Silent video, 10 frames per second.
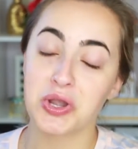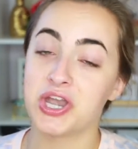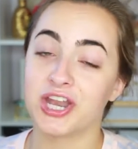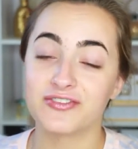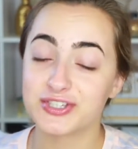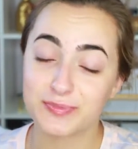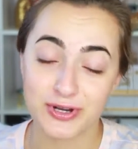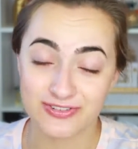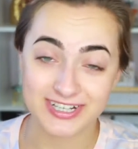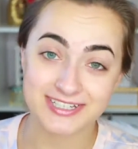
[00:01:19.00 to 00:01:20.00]
none of us are
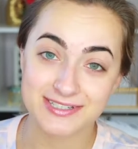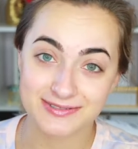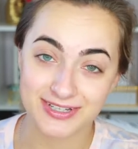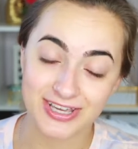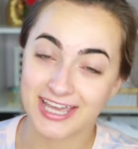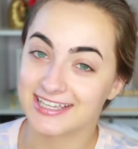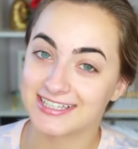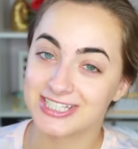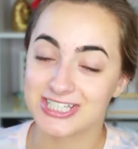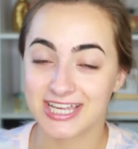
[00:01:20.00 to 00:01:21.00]
perfect, okay?
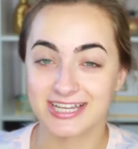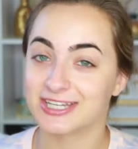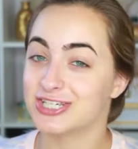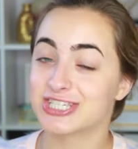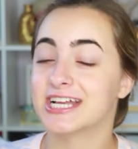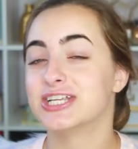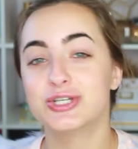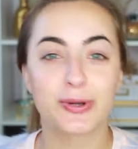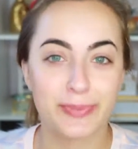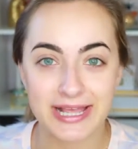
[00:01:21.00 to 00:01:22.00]
You just gotta
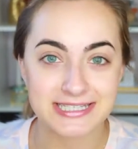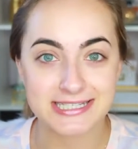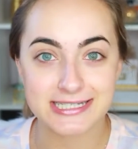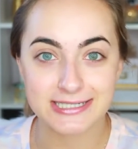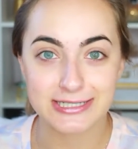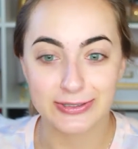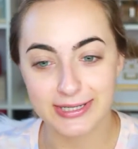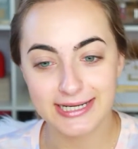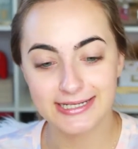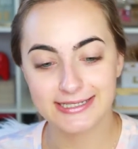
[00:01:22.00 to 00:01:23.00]
do your best, all
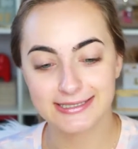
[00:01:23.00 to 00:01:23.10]
right?